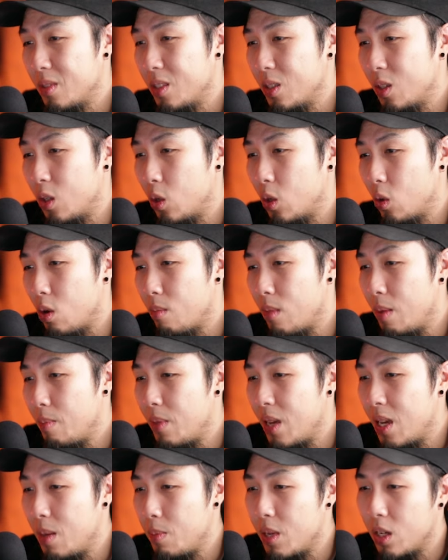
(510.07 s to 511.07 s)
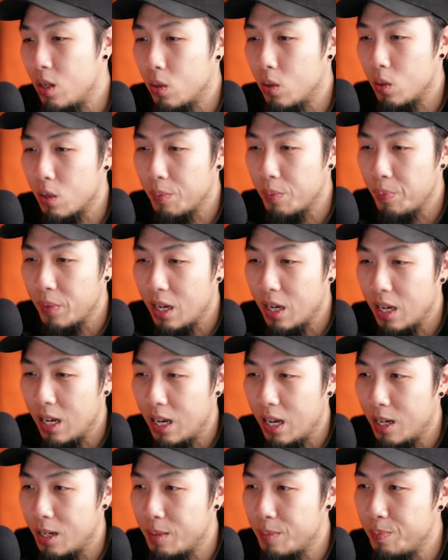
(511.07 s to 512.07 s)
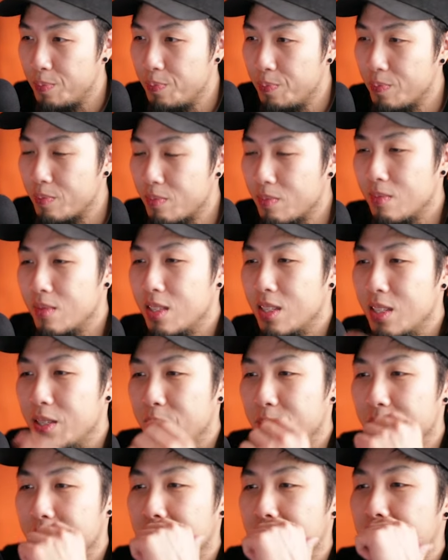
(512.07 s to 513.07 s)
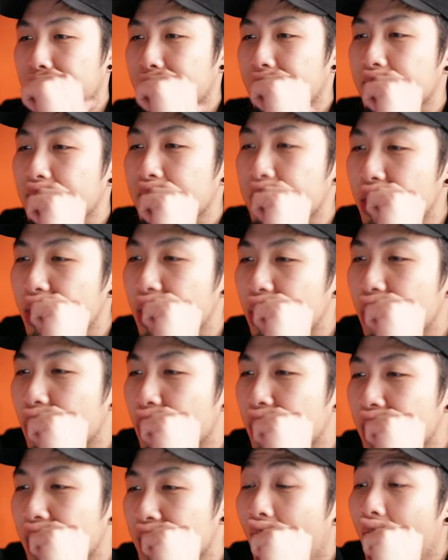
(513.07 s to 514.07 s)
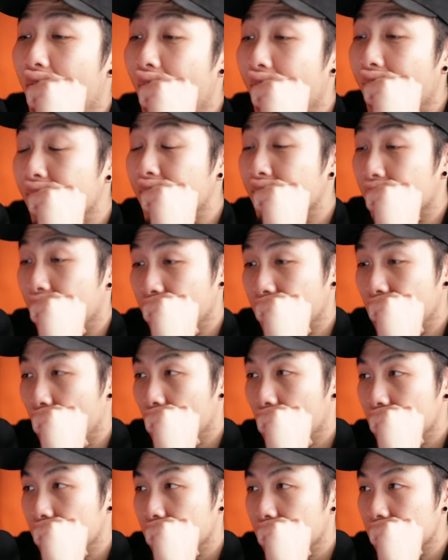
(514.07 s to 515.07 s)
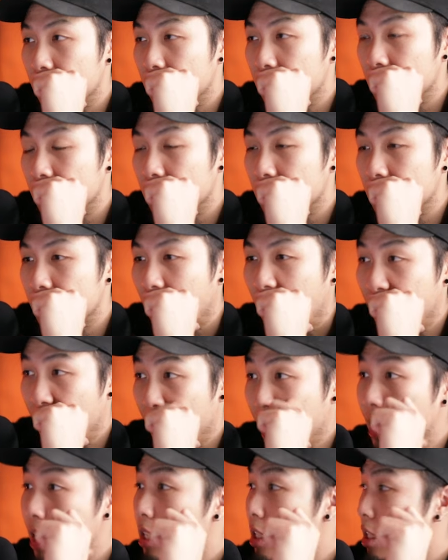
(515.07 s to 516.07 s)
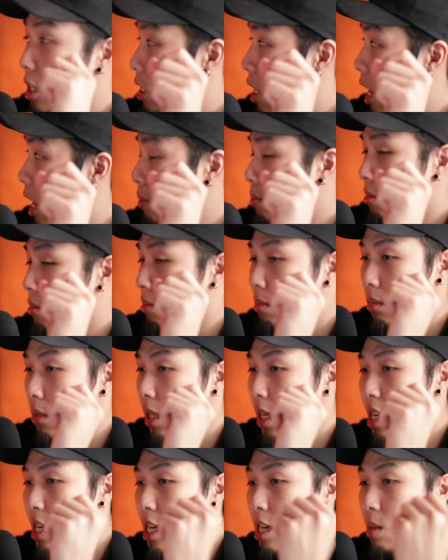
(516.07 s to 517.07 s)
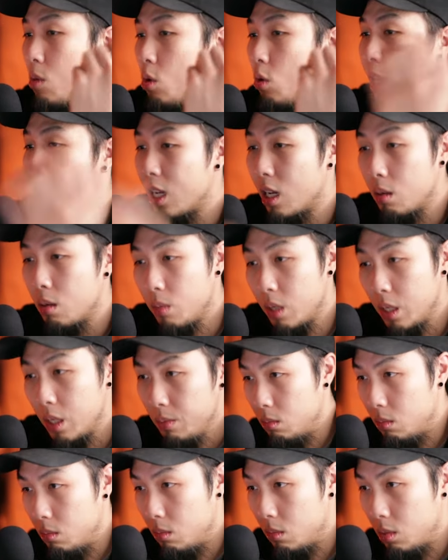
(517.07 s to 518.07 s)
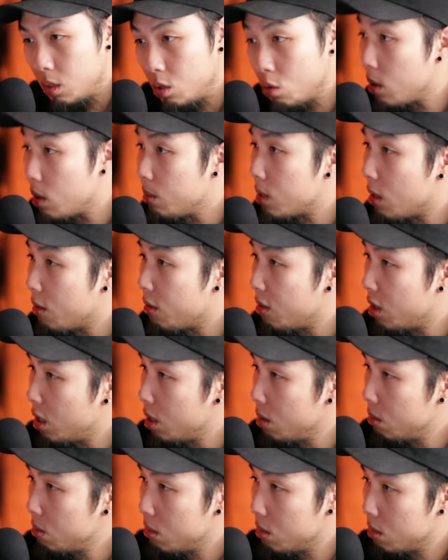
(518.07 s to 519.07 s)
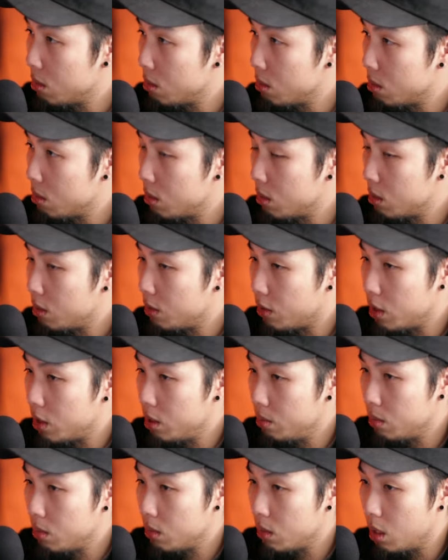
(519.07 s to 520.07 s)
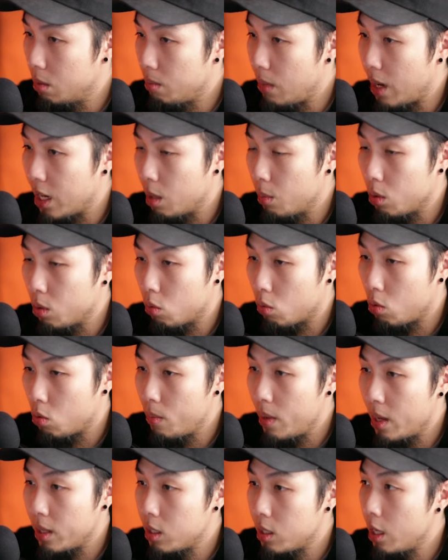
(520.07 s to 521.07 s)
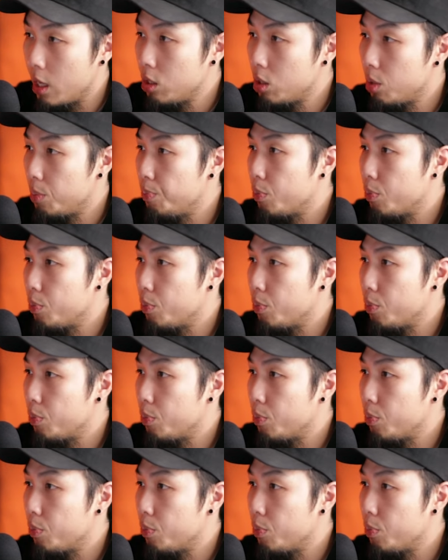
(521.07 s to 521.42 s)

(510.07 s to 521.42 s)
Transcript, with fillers: Gore, my baby Gore. Um, what the heck? Gore. I love Gore. I like his design. The emo kid in me screams everything for him. No, My Chemical Romance days